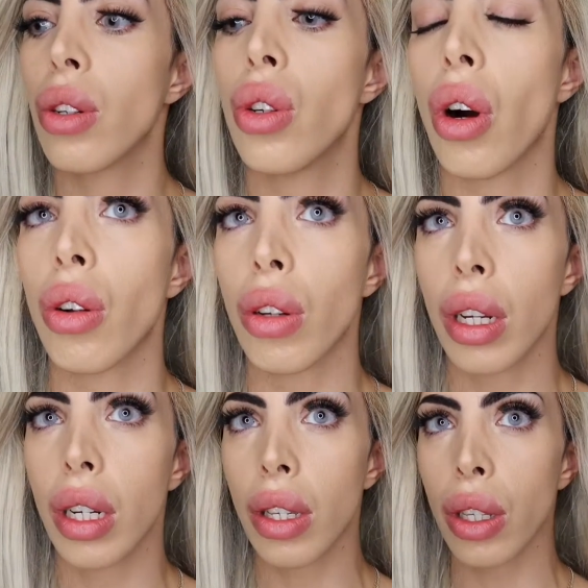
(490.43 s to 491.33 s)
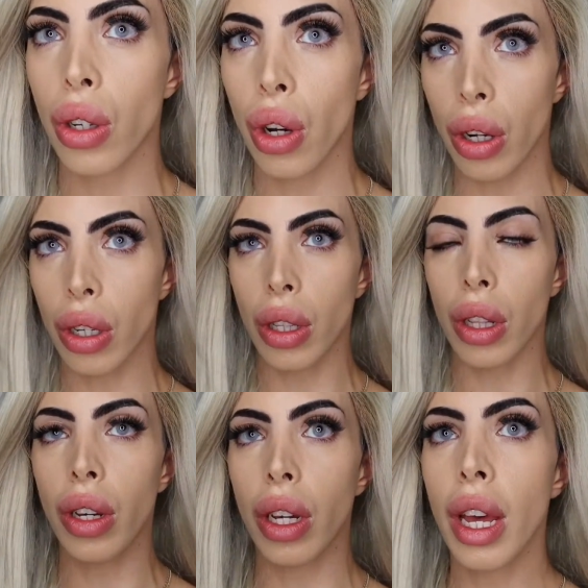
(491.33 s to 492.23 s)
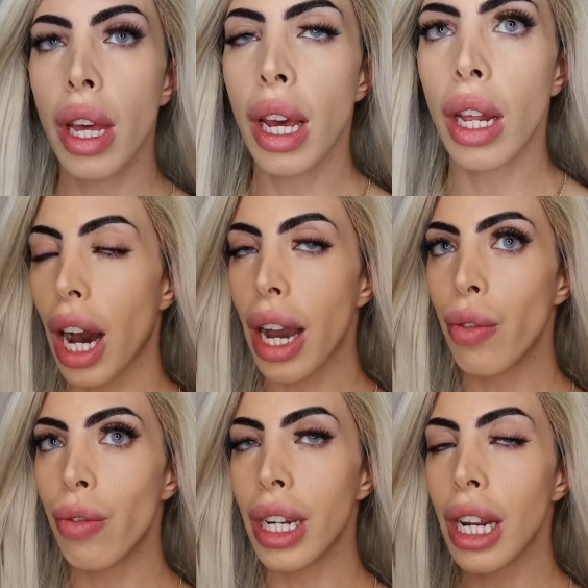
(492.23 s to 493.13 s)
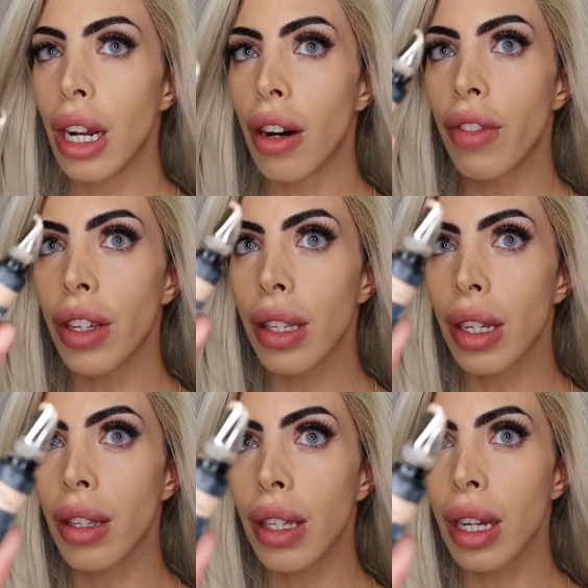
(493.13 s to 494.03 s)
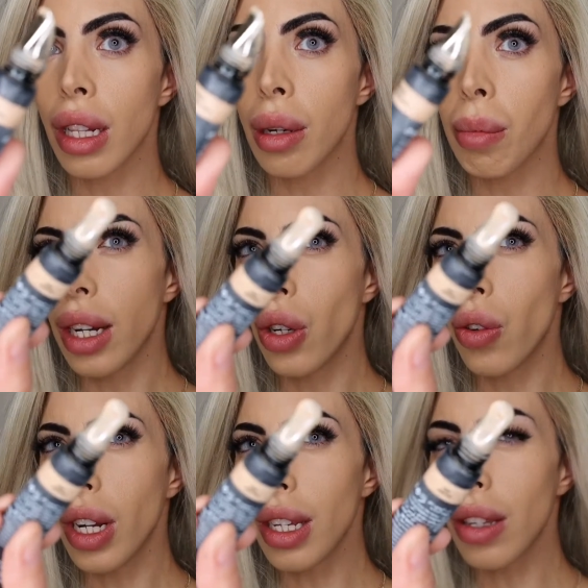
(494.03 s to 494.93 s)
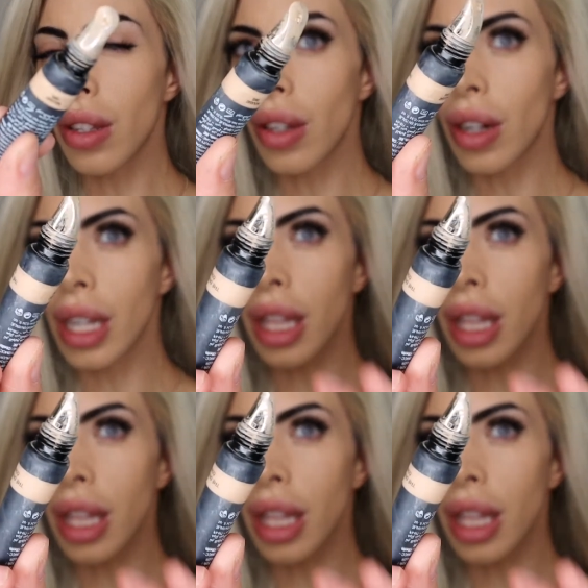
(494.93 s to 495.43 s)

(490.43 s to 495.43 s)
doll, and it's not a good look. I really love this concealer. I don't necessarily